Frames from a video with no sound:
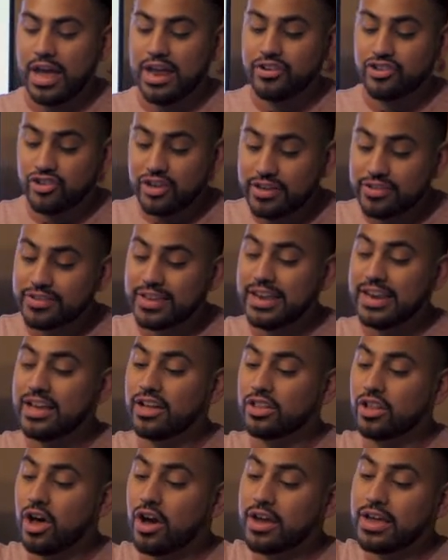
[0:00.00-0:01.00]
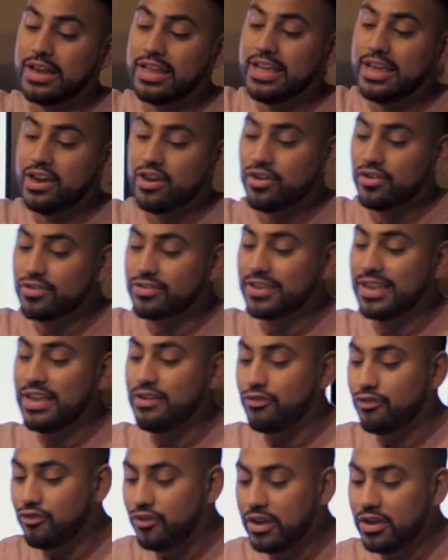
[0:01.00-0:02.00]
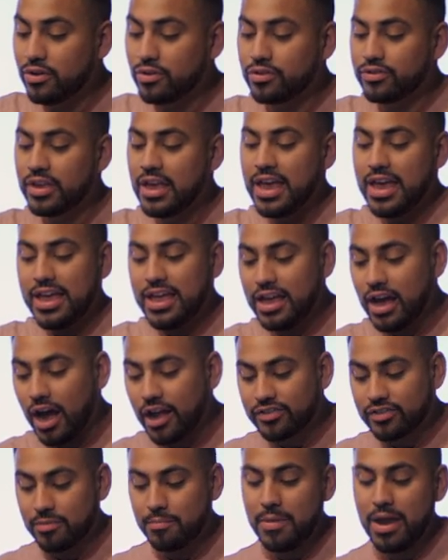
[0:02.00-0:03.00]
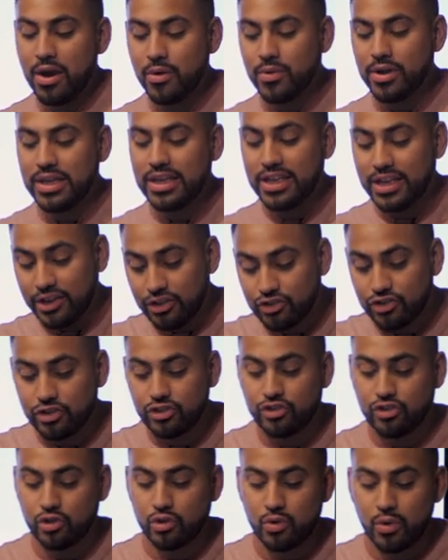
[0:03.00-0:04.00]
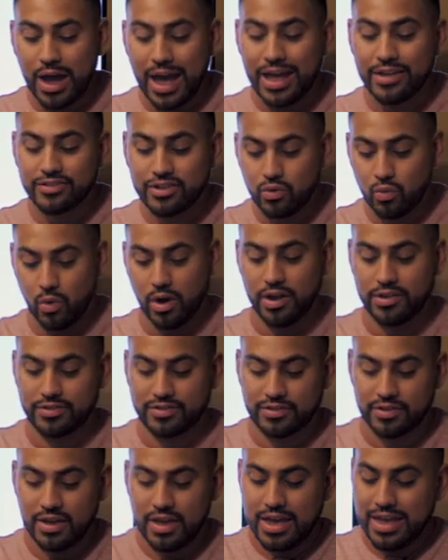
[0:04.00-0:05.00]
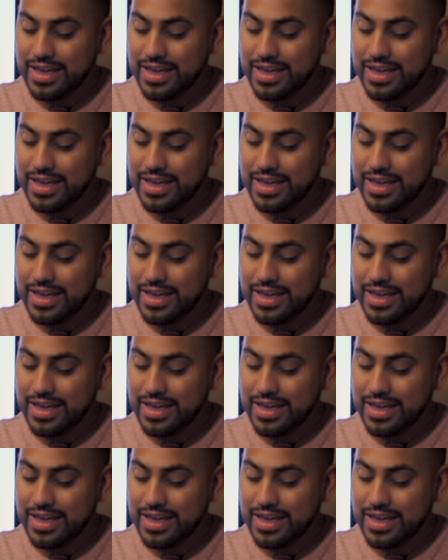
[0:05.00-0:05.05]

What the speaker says: and she is getting along in years, he feels he ought to marry, he should do as he wants.